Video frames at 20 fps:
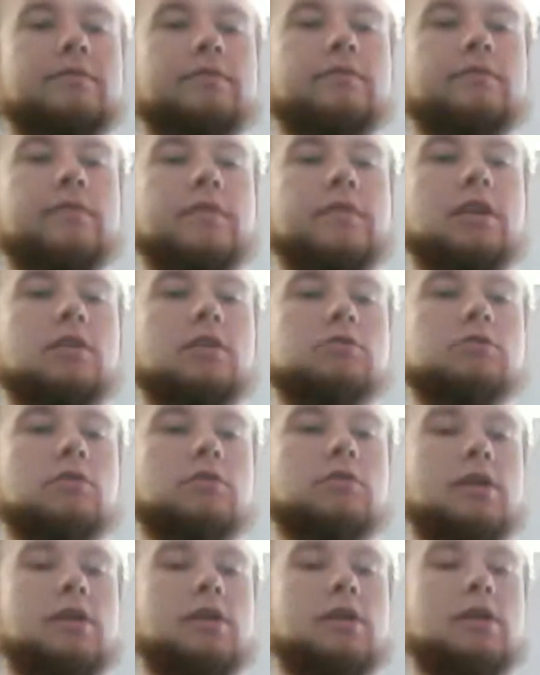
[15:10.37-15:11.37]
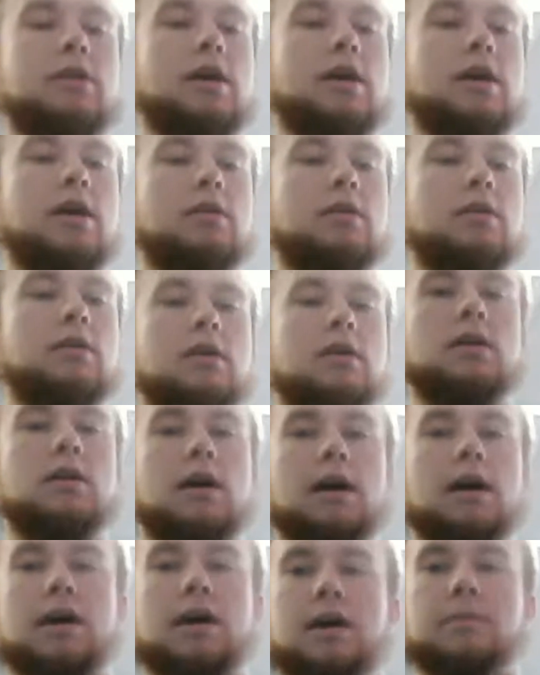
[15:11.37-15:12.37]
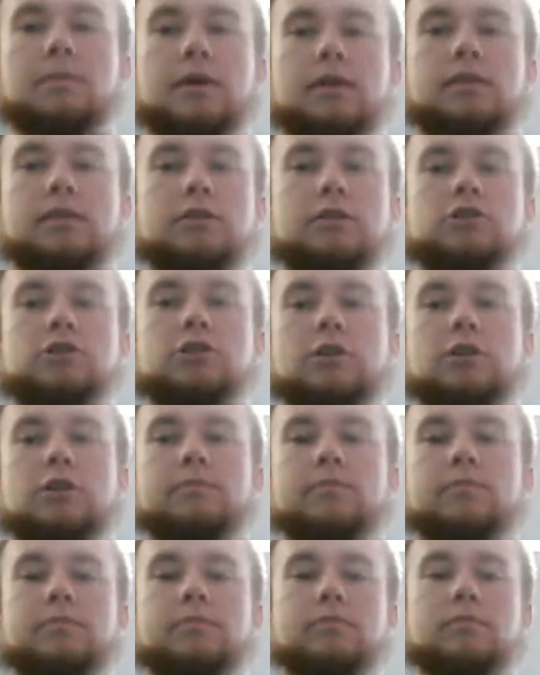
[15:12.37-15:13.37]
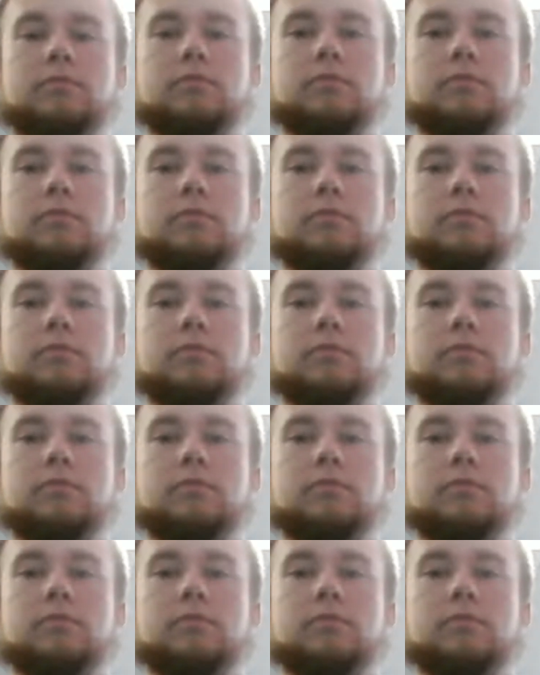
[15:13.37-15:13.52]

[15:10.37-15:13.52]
video's okay. I am at the gym.